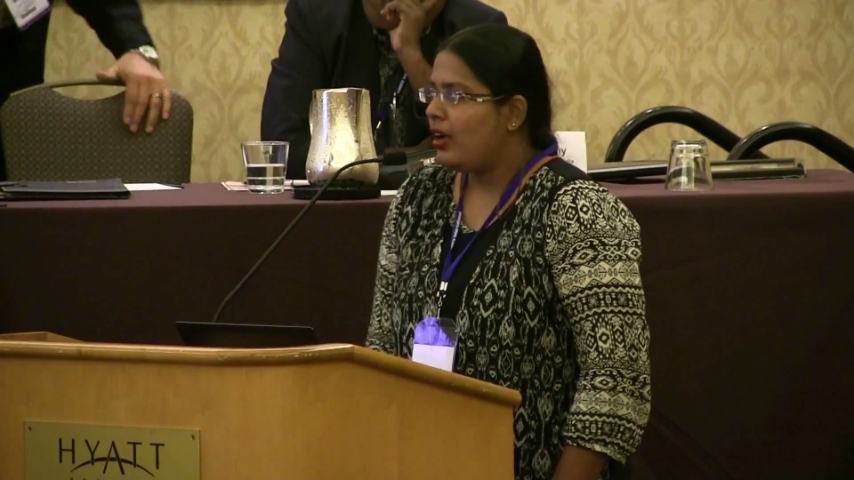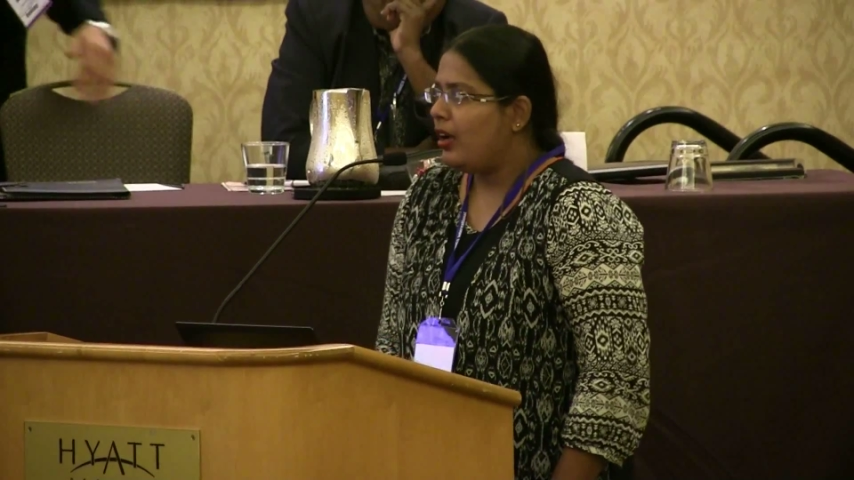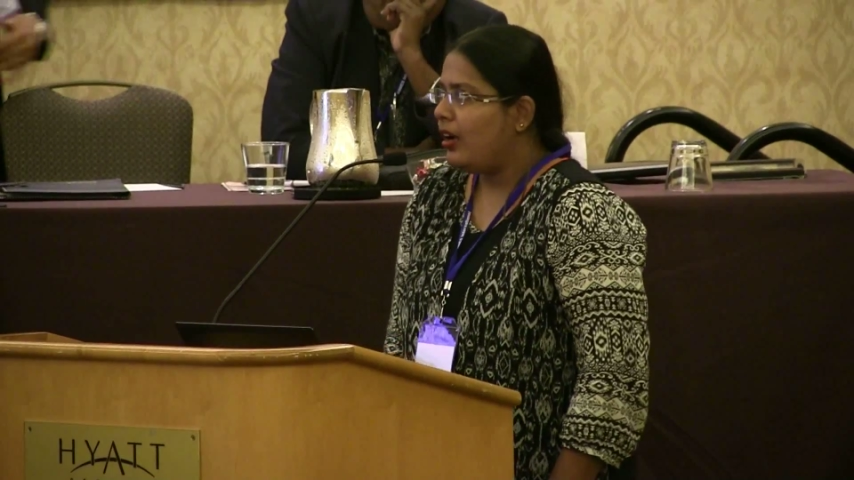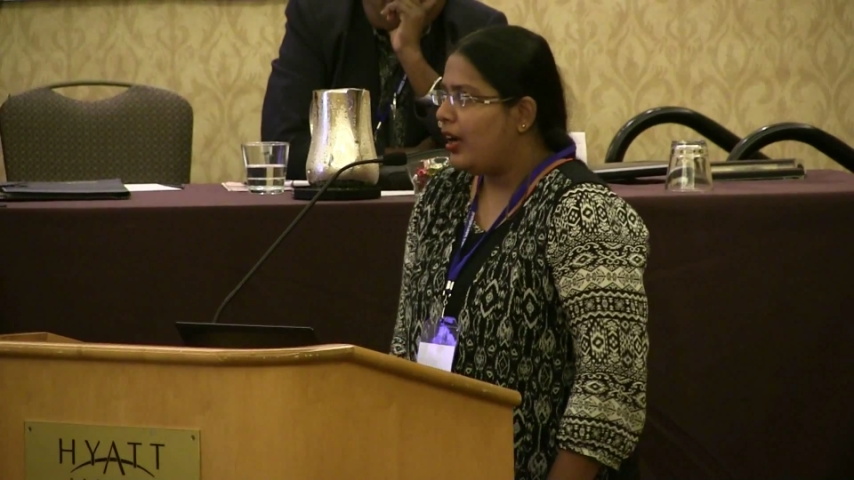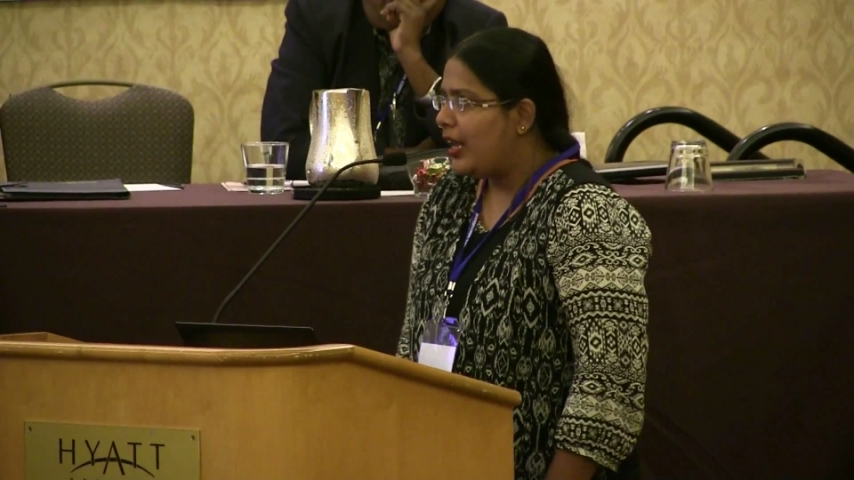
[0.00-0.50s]

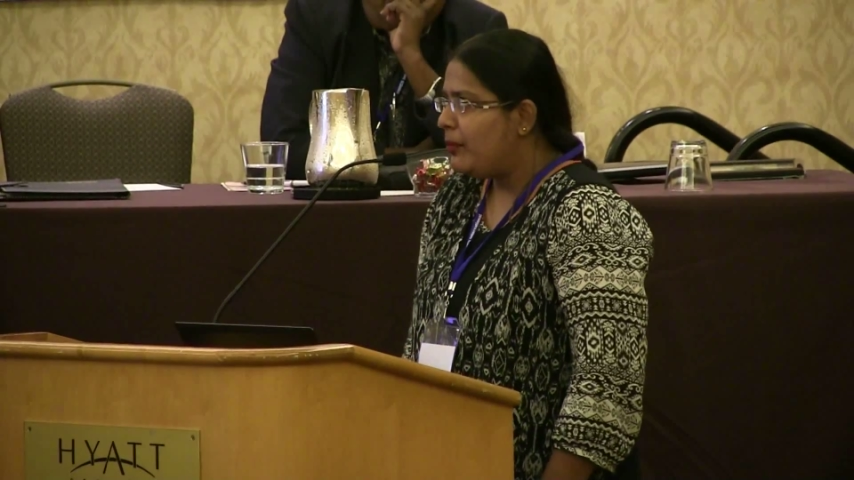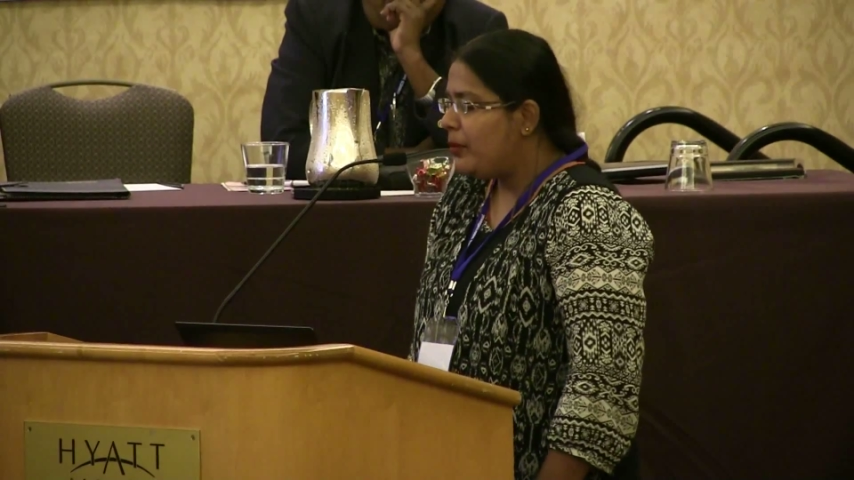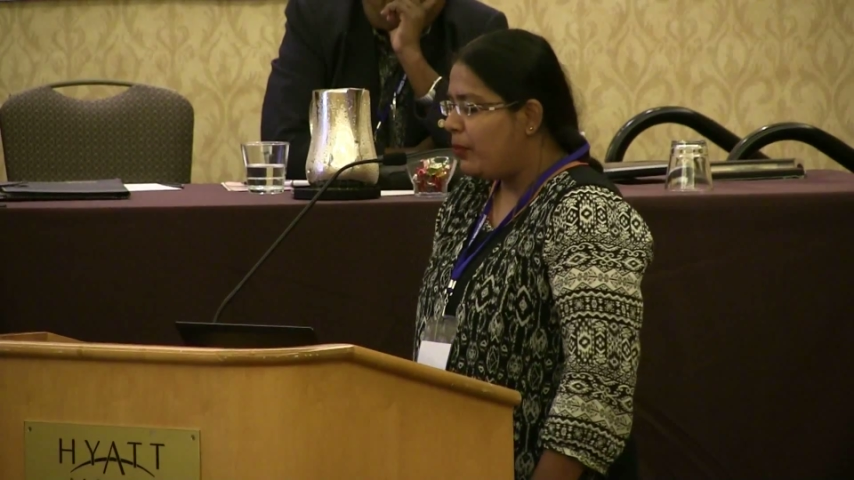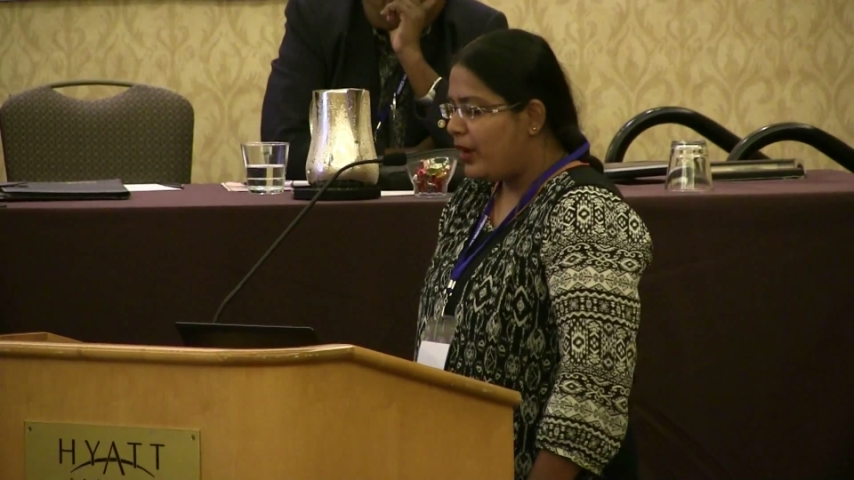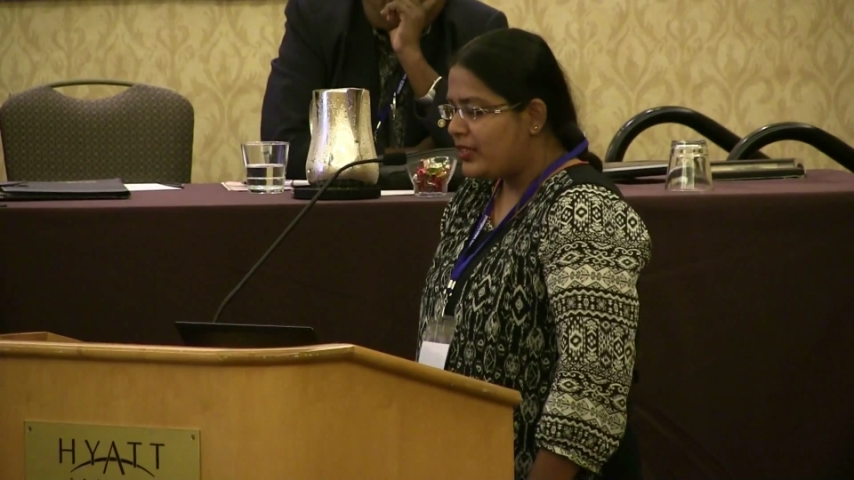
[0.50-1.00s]
I'll
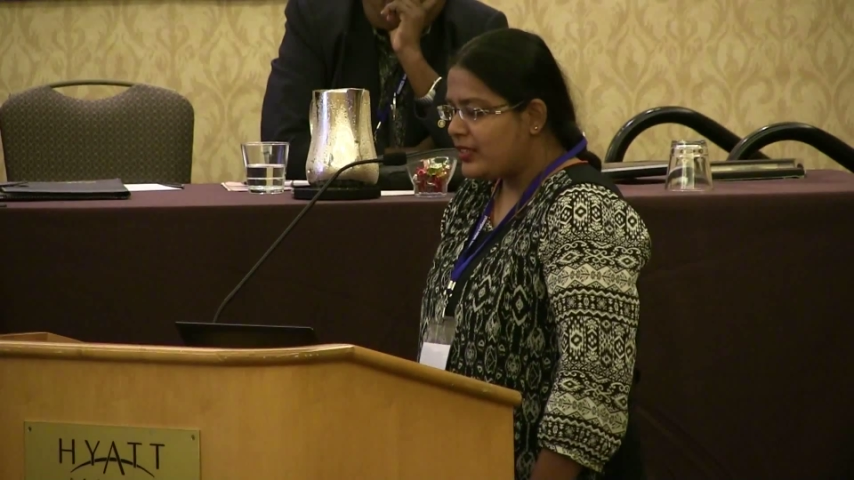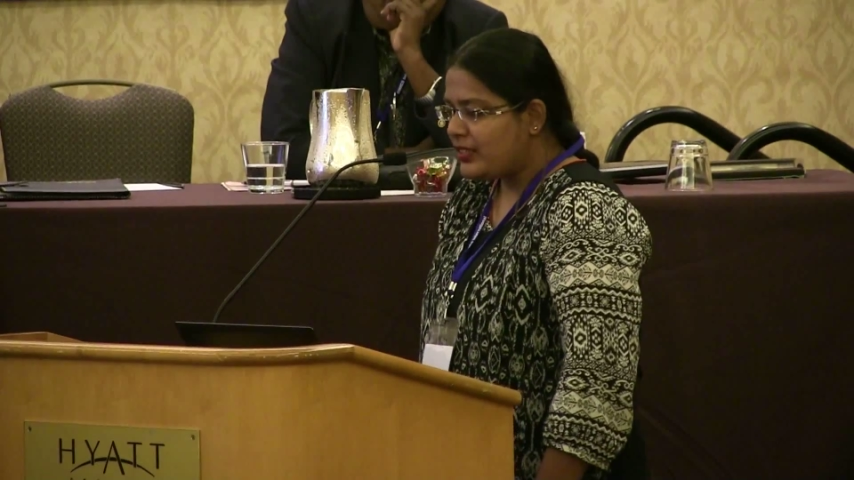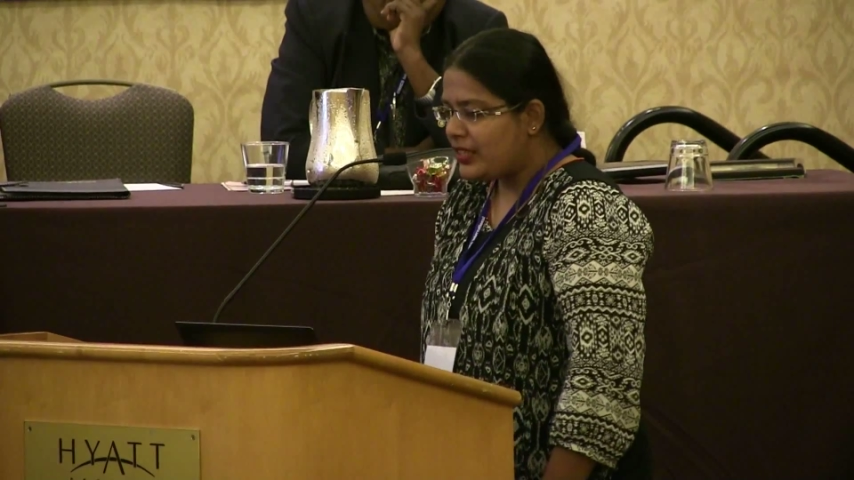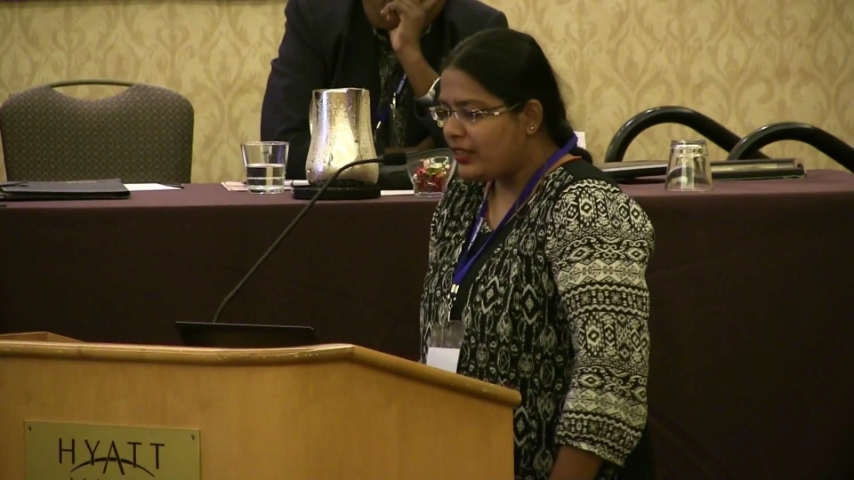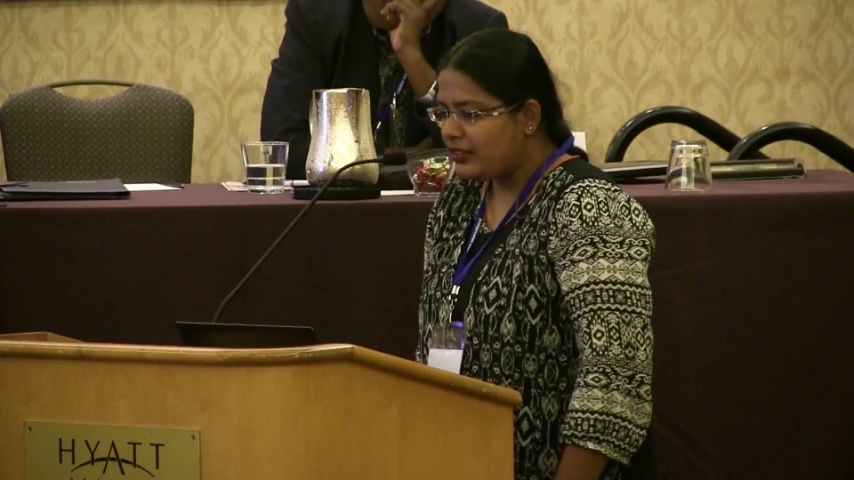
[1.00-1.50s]
be
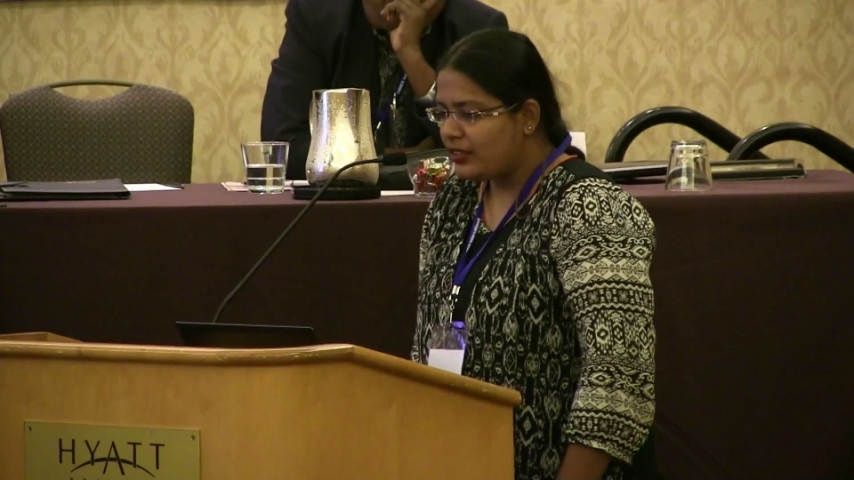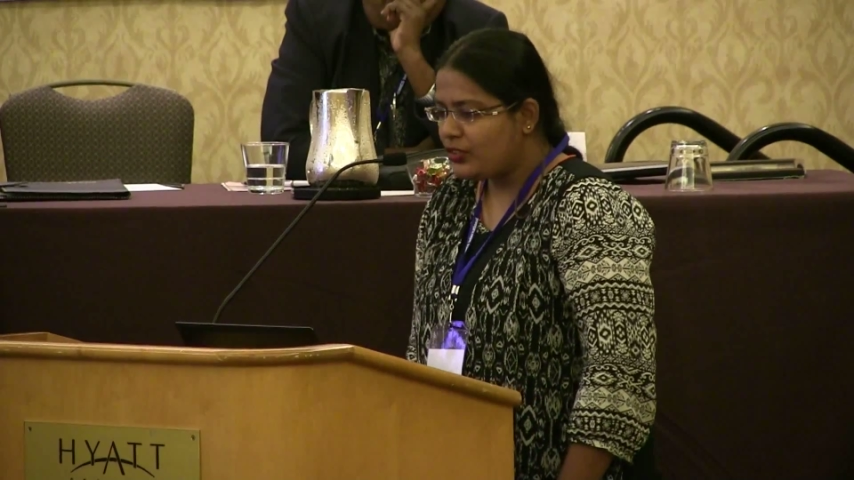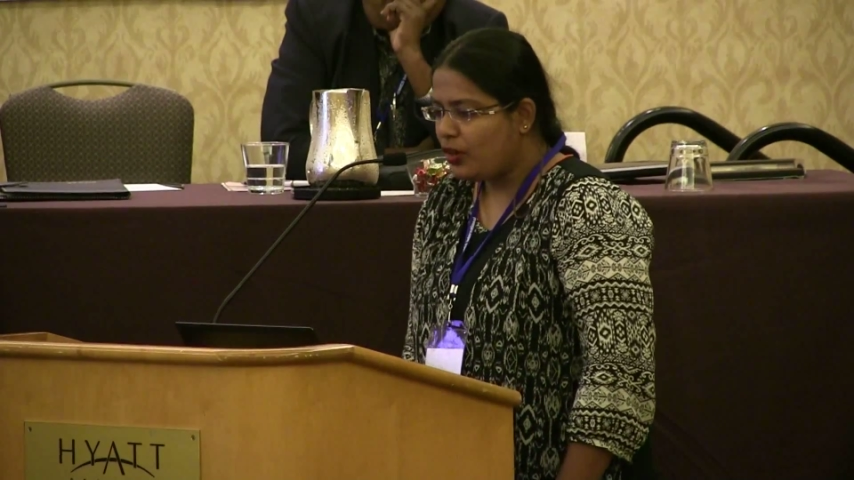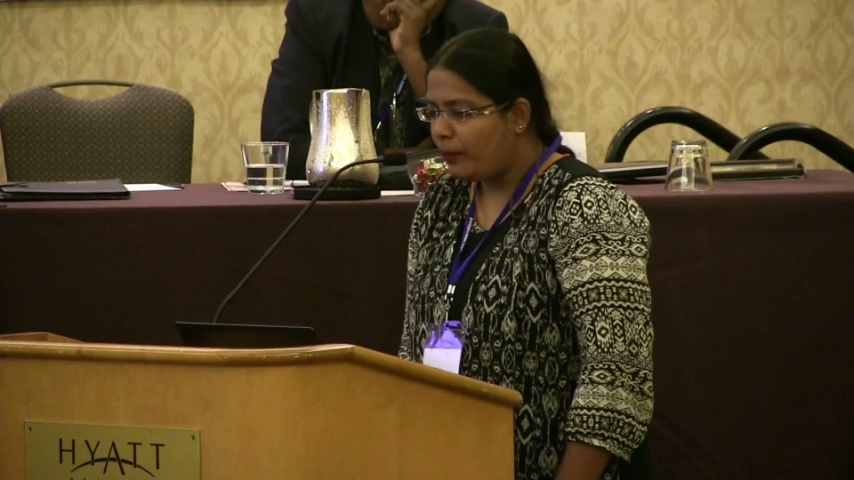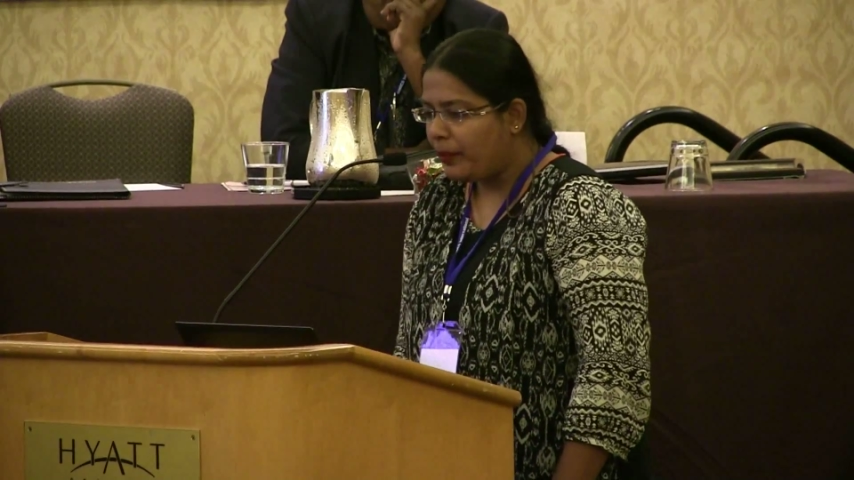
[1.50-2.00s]
presenting the
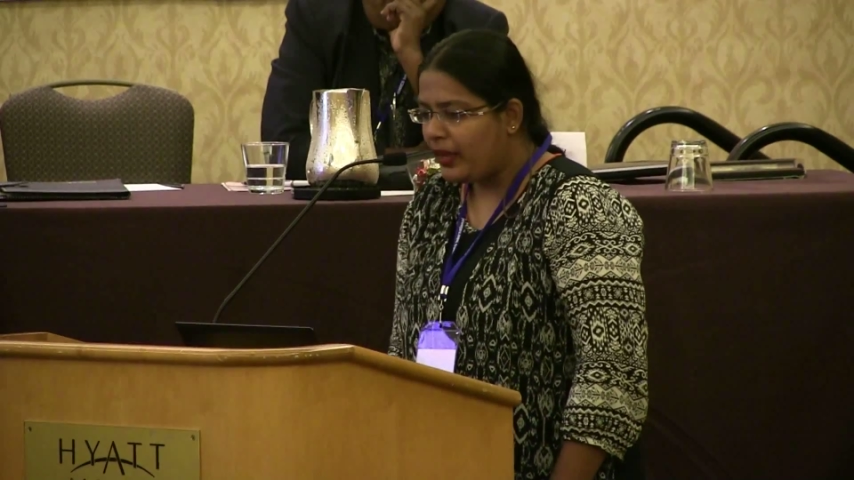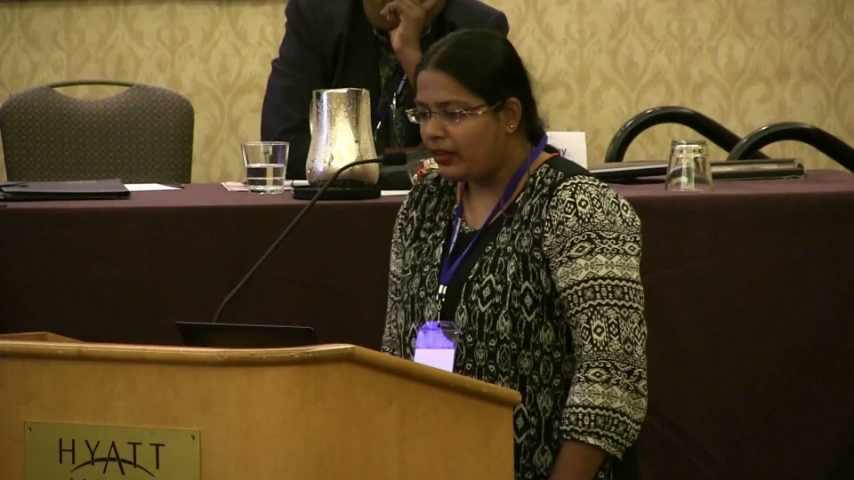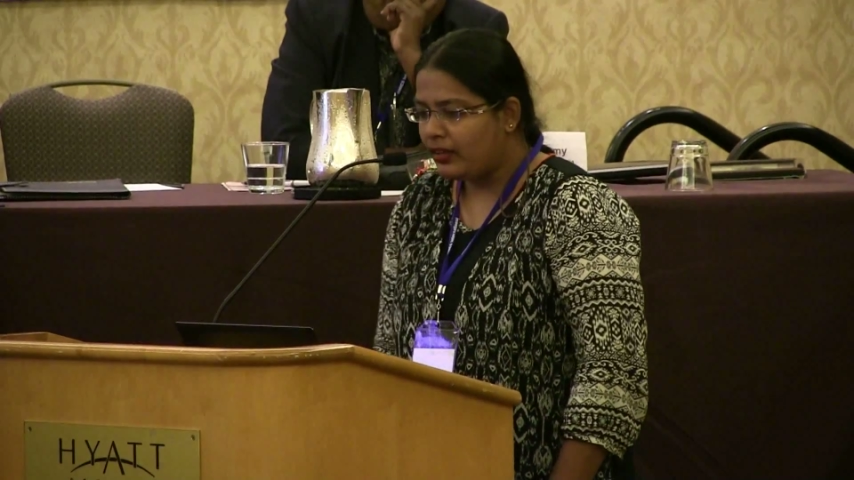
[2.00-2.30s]
topic